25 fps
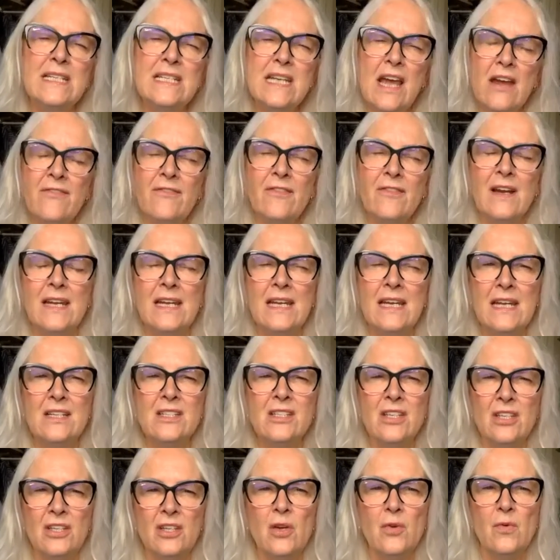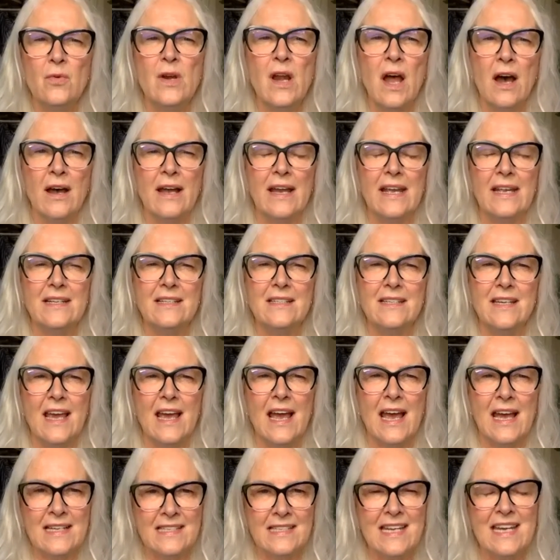definitely need to unite
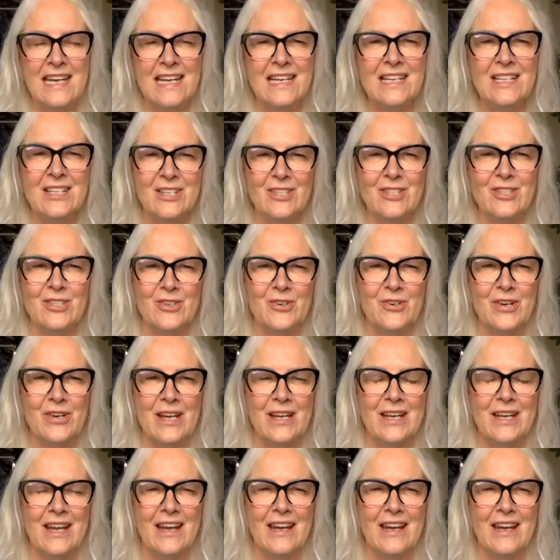as an industry.